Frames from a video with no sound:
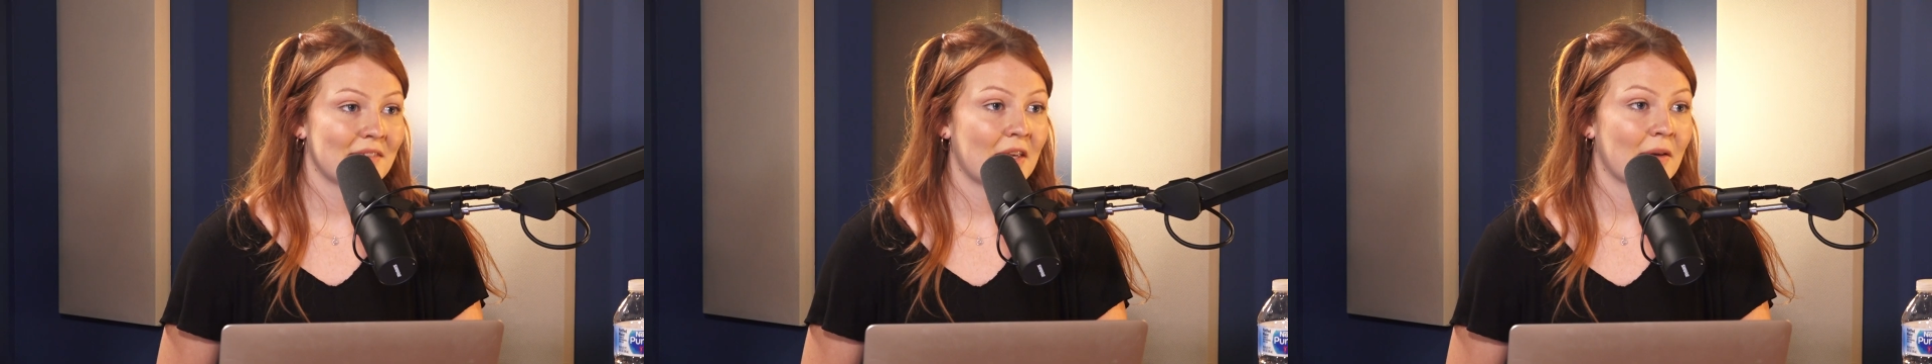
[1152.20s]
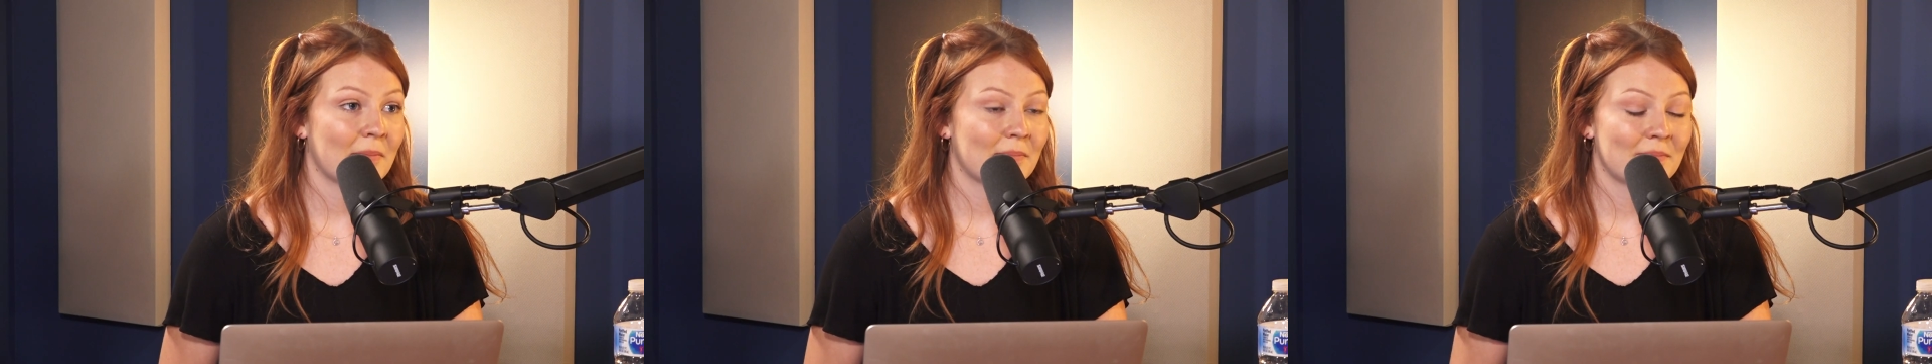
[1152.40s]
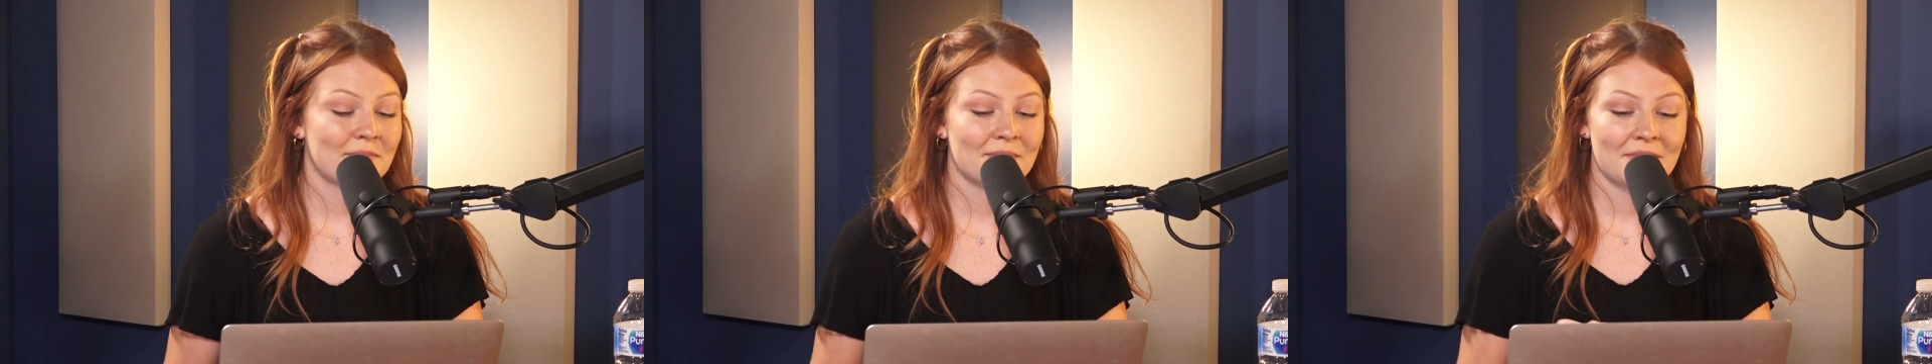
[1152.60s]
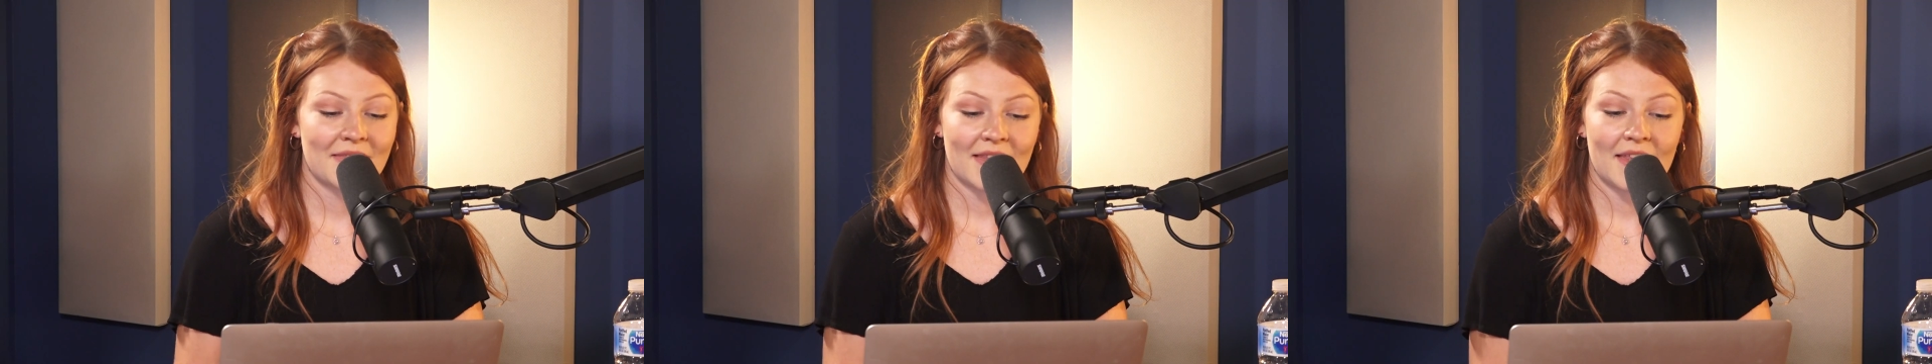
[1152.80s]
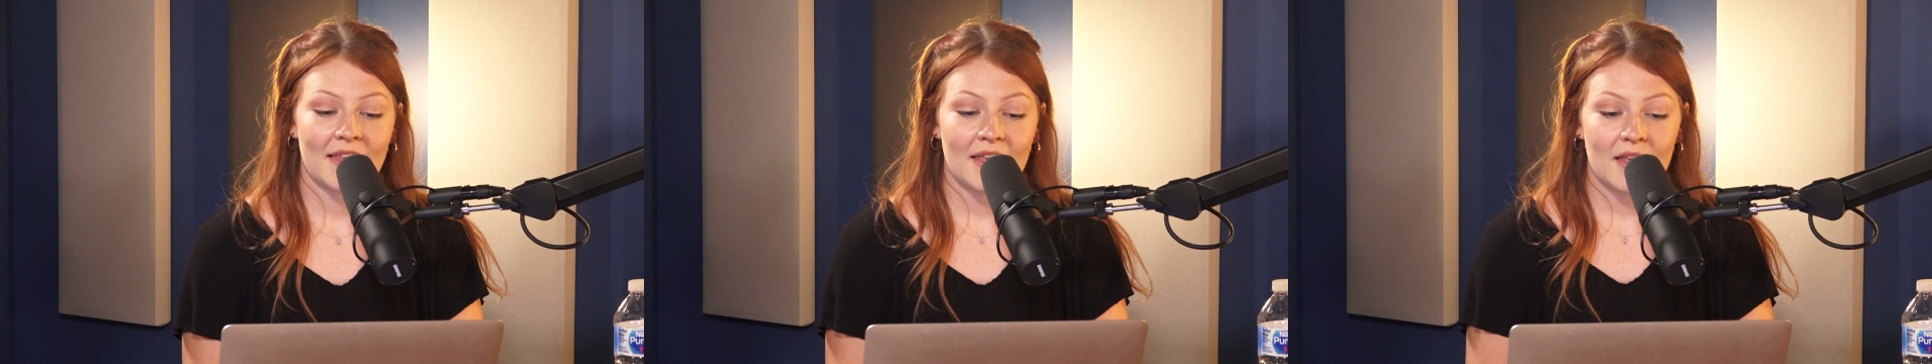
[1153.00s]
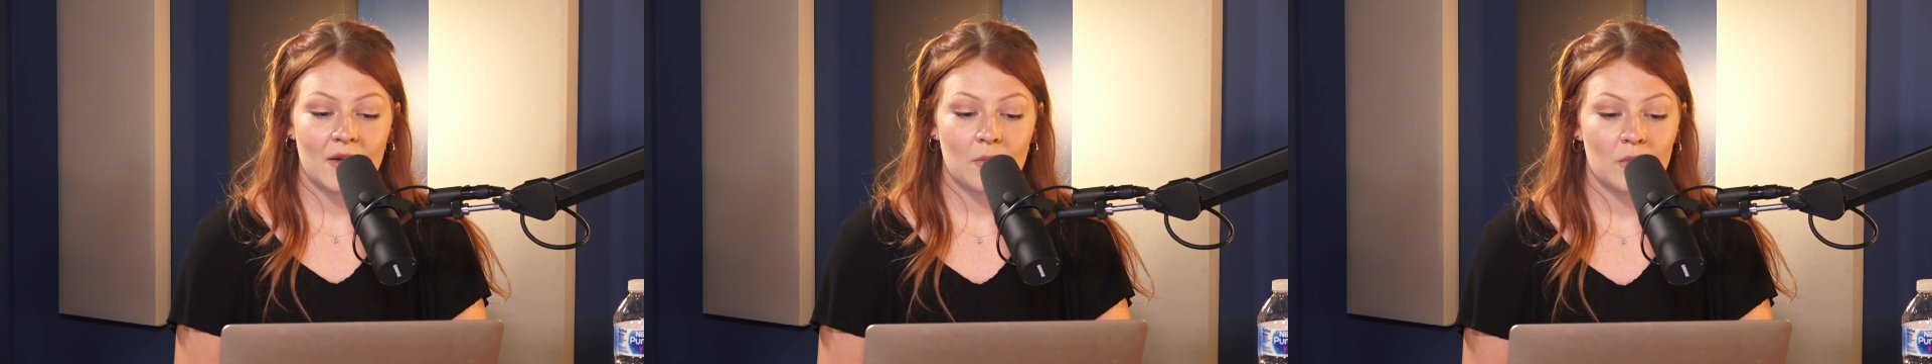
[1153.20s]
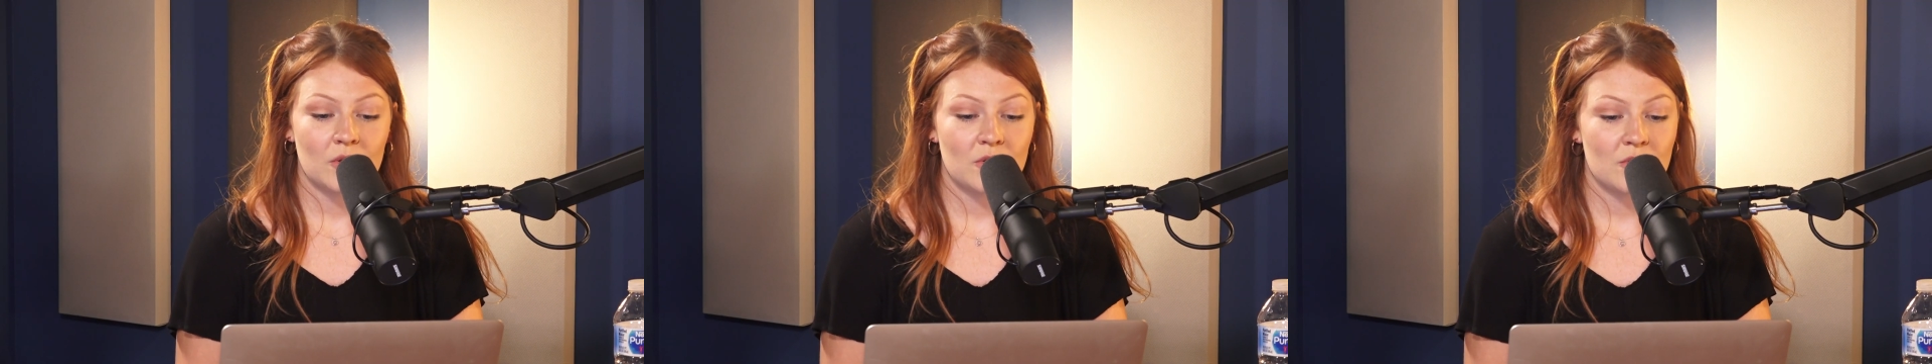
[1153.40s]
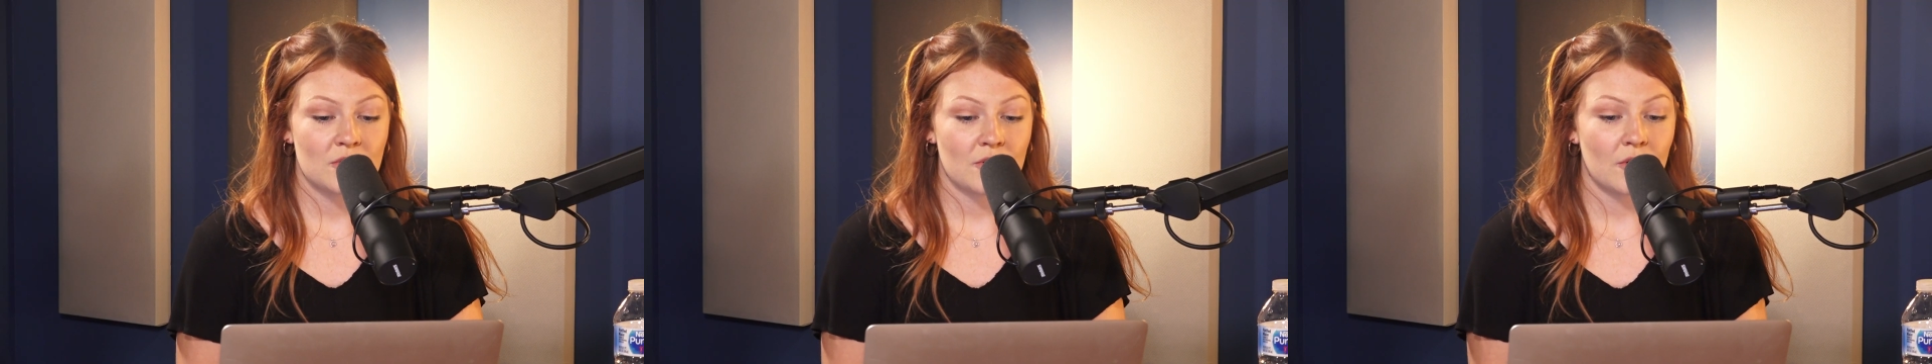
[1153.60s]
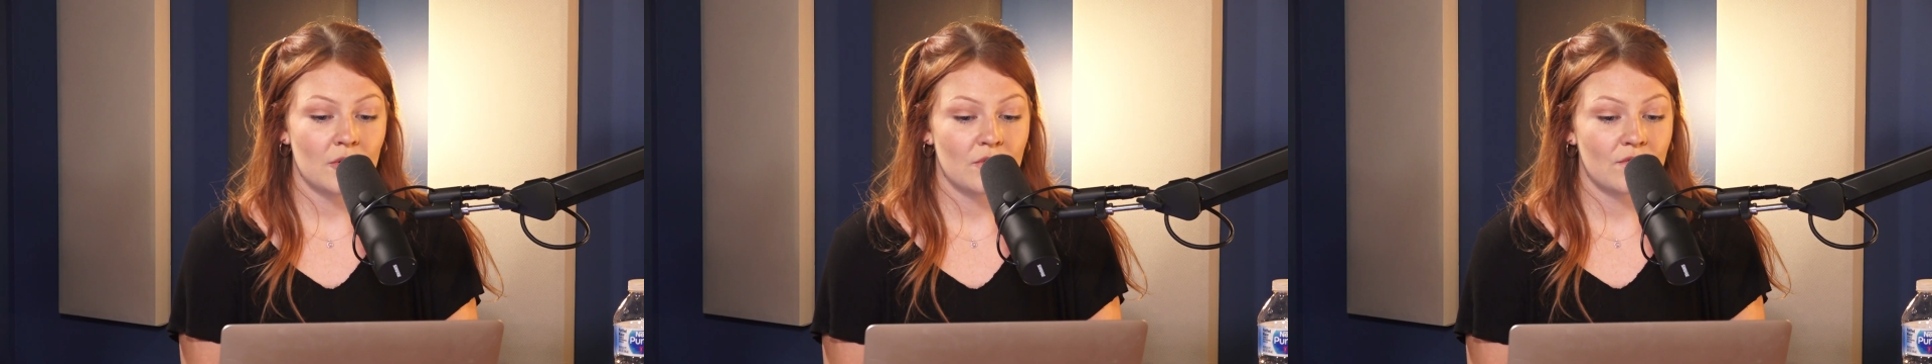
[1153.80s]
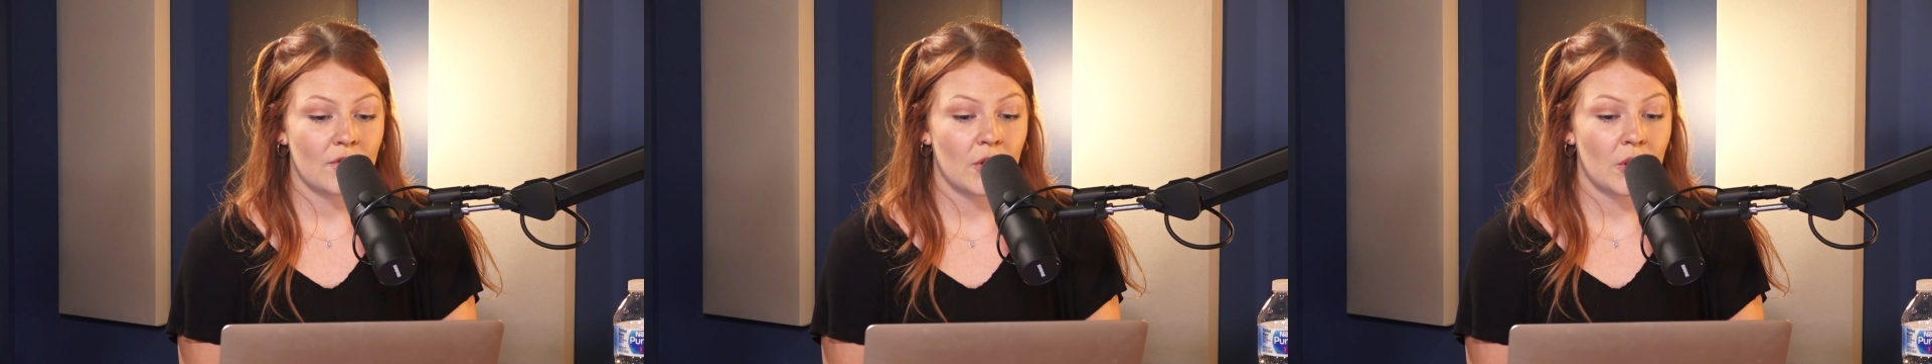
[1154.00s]
Yeah. When you
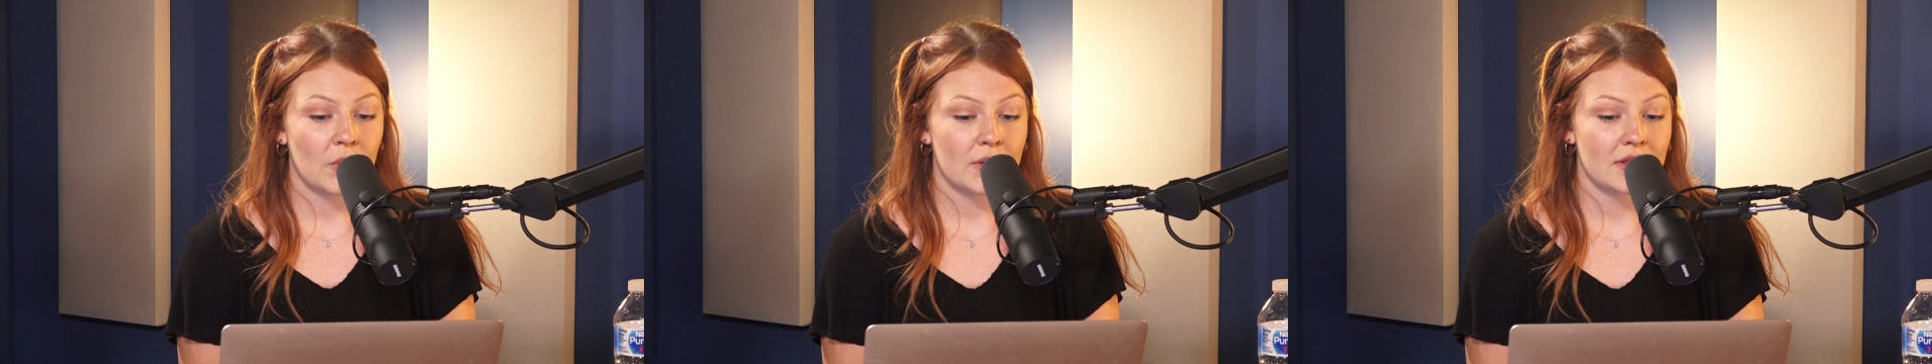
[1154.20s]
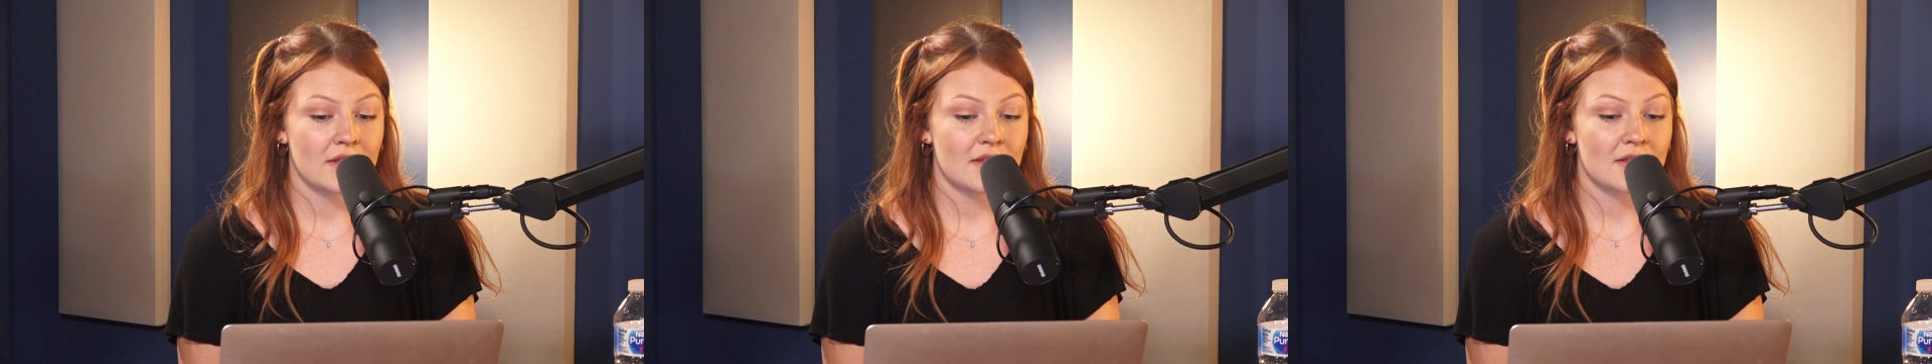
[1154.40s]
started following